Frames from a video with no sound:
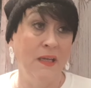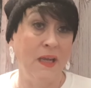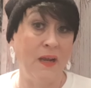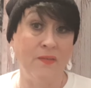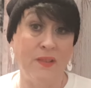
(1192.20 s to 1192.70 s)

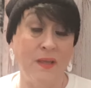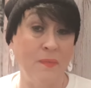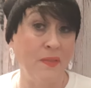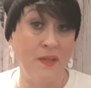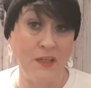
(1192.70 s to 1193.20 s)
everything
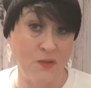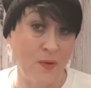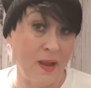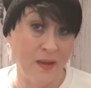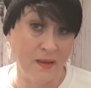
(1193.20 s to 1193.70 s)
but the dish
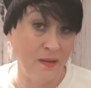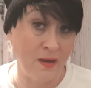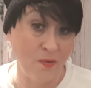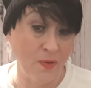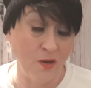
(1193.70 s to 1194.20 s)
rag, you
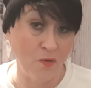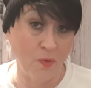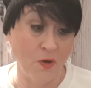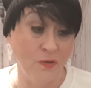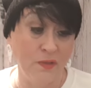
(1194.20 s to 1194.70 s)
know, in your
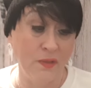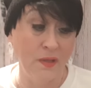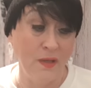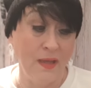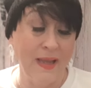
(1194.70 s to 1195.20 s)
purse.
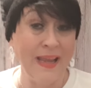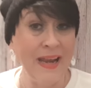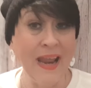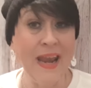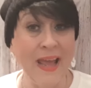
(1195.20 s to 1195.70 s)
And
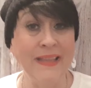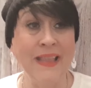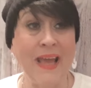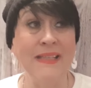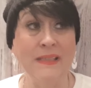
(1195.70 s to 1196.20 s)
I like
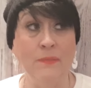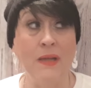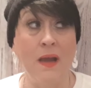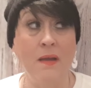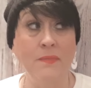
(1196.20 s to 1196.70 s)
that
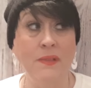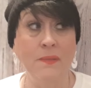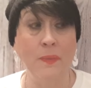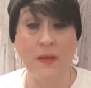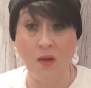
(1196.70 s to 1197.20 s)
sometimes
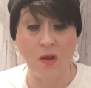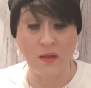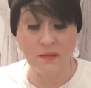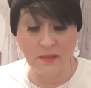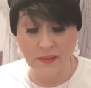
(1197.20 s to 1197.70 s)

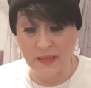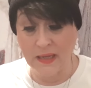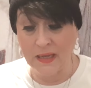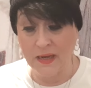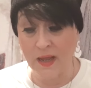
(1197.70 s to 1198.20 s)
because,
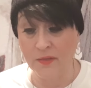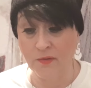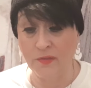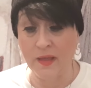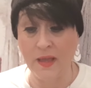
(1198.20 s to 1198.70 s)
again,
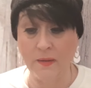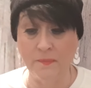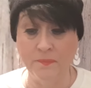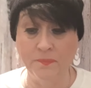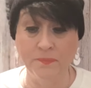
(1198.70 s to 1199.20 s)
other than,
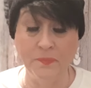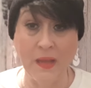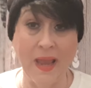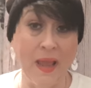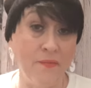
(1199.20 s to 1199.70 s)

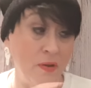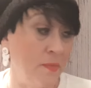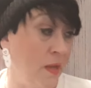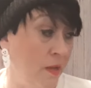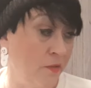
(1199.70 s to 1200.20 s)
I have it in
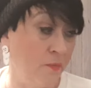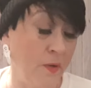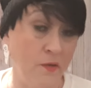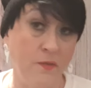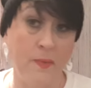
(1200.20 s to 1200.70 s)
my other
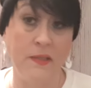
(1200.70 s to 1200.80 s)
purse, my